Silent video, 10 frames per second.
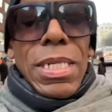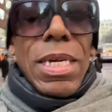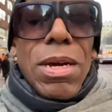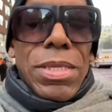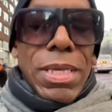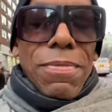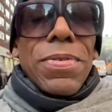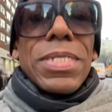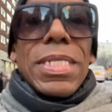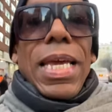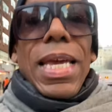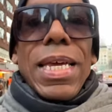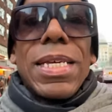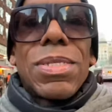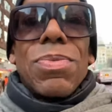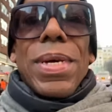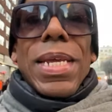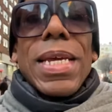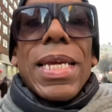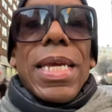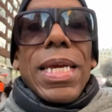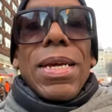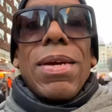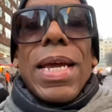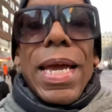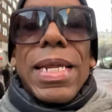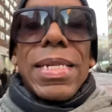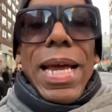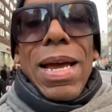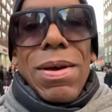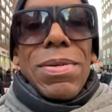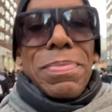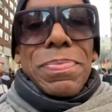our theme for today is winning here and now.